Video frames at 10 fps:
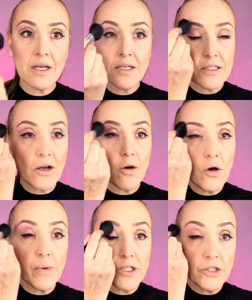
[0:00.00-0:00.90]
So
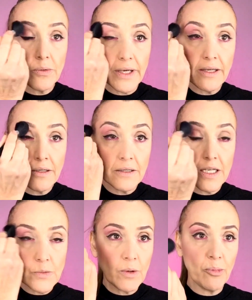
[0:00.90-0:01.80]
all we're doing
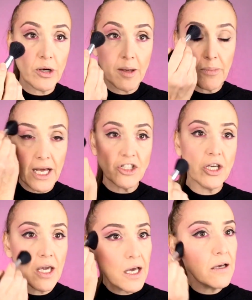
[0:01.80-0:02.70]
is we're putting blush
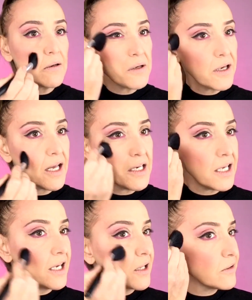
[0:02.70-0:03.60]
here and
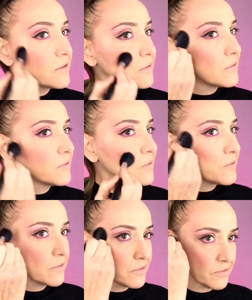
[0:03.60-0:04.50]
here.
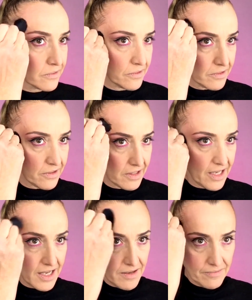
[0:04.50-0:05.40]

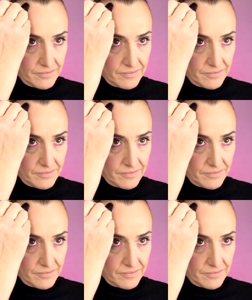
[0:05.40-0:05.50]
Okay?